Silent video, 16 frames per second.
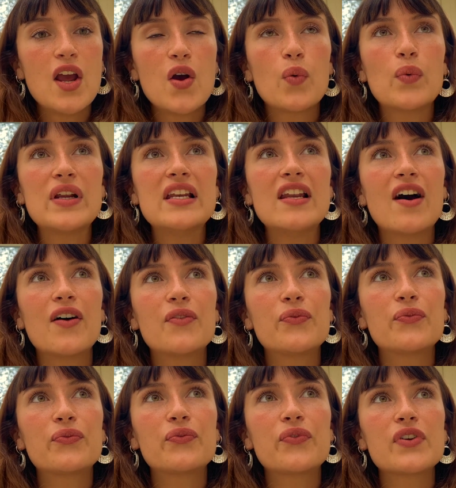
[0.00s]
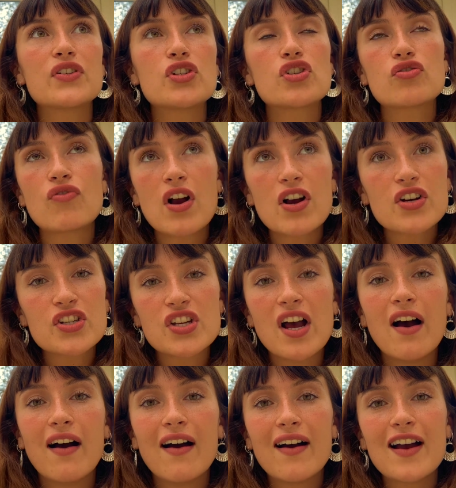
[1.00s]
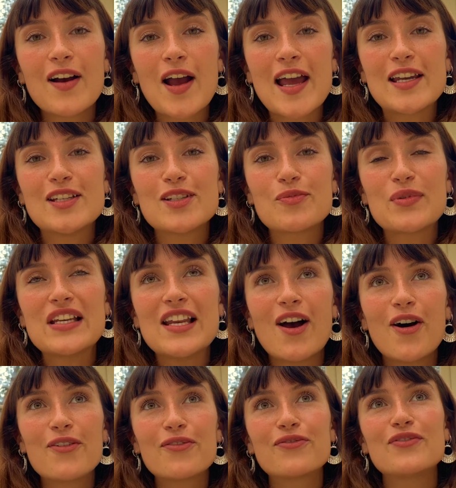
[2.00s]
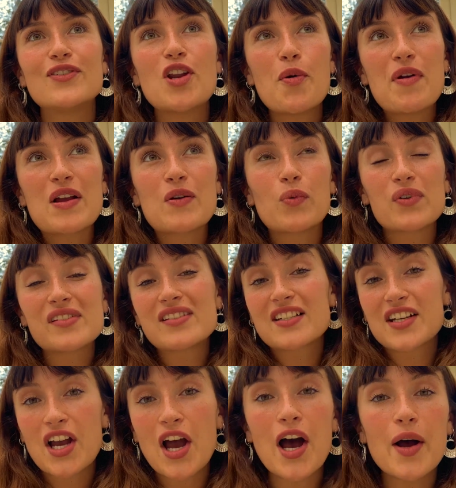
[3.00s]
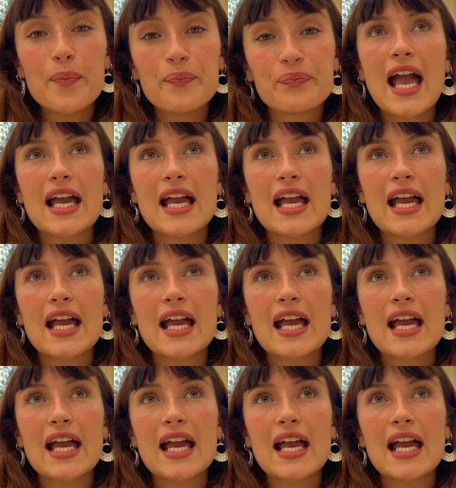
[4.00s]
we love structure, and we love knowing what's to come.